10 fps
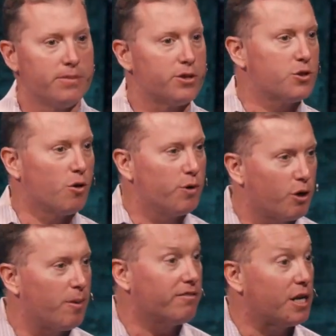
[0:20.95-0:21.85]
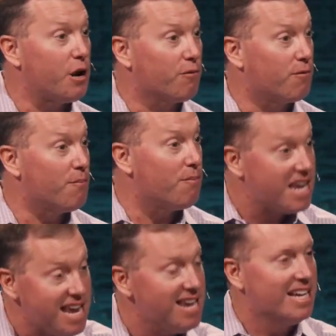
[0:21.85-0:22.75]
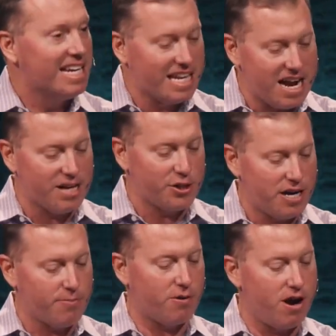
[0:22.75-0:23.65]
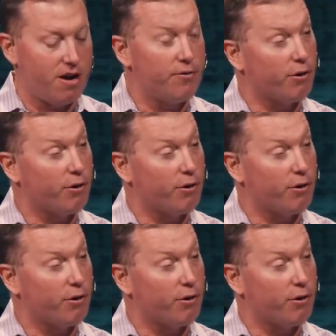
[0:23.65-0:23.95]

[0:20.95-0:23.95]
the sermon you're about to hear from me in Acts chapter 9.